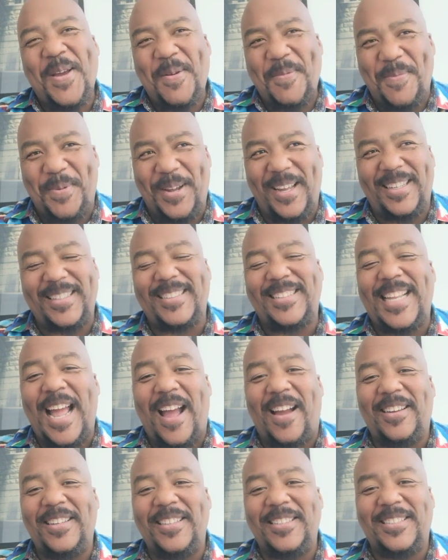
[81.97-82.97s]
but
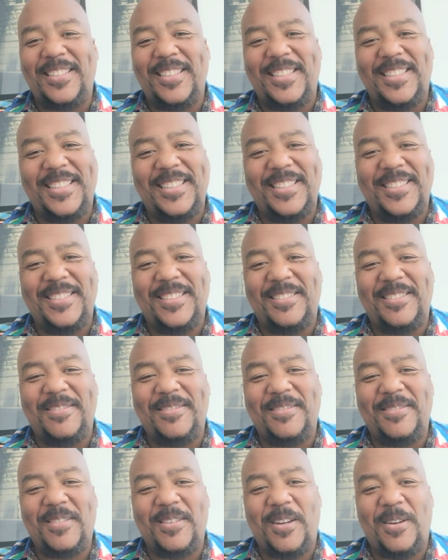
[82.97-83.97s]
now he's a
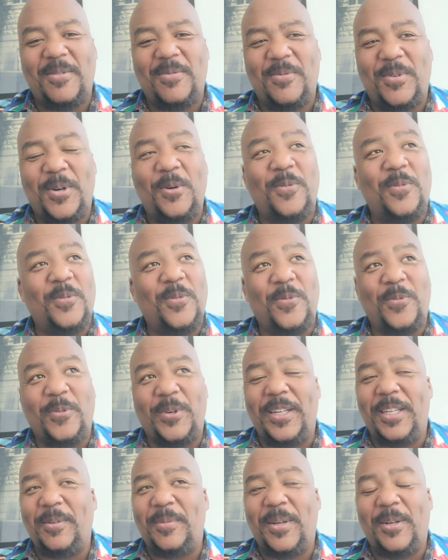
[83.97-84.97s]
wonderful
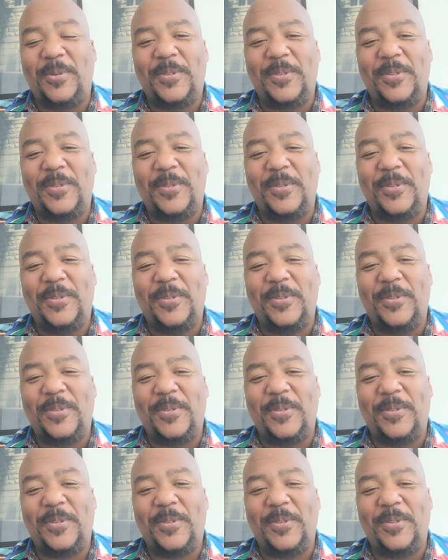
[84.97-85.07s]
friend, man.